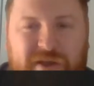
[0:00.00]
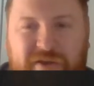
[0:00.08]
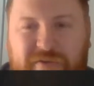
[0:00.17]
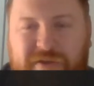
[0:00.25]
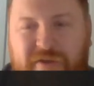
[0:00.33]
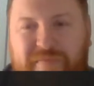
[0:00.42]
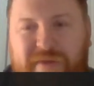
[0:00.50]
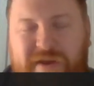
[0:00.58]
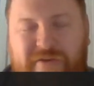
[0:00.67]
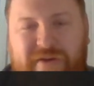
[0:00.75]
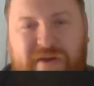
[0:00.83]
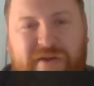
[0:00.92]
It'll go
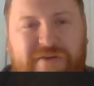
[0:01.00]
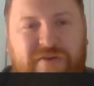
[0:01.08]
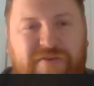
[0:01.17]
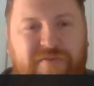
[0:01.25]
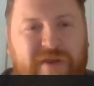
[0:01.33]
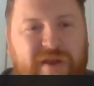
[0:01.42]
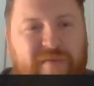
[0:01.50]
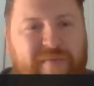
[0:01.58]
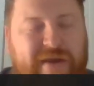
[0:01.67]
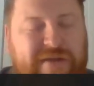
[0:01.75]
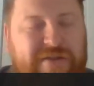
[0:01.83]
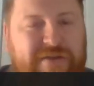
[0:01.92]
back on our social media
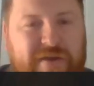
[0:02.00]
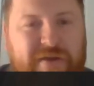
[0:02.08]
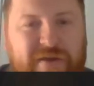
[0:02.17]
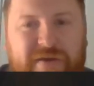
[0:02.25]
page,